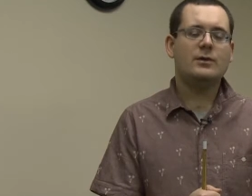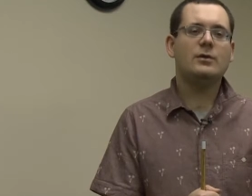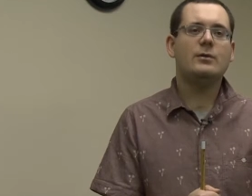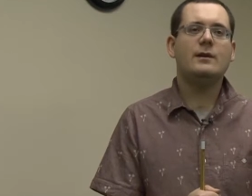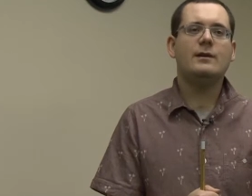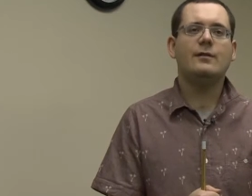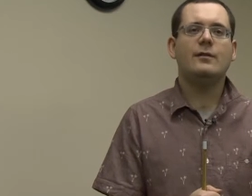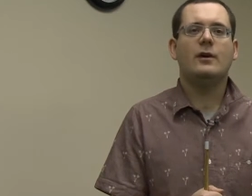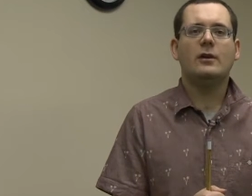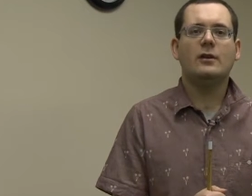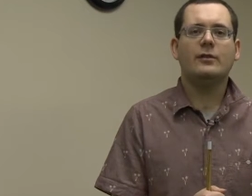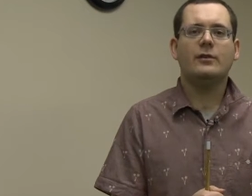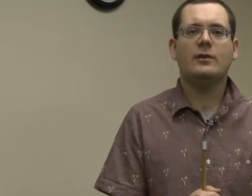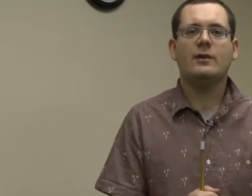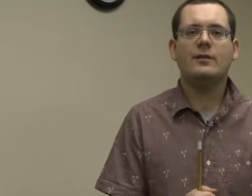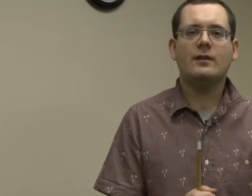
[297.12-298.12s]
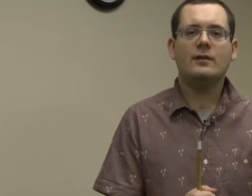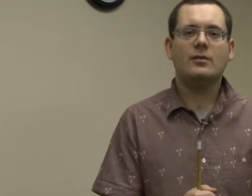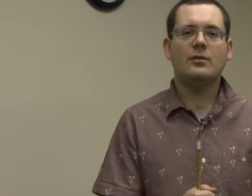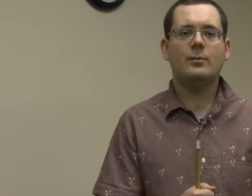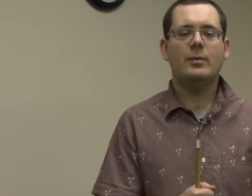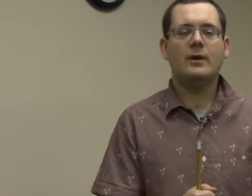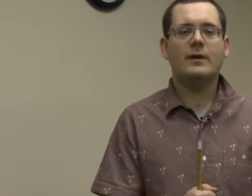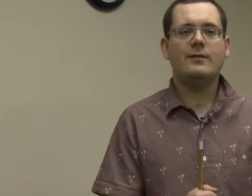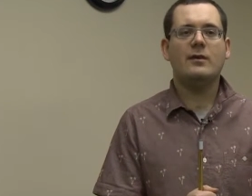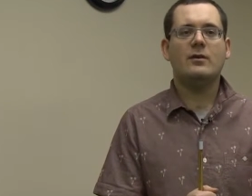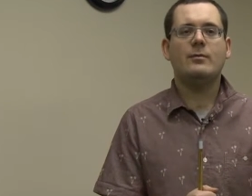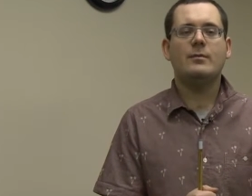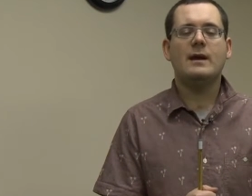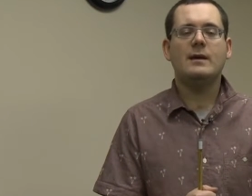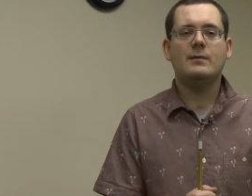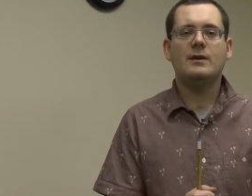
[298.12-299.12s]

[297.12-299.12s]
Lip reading: involved or anything to a point that would make me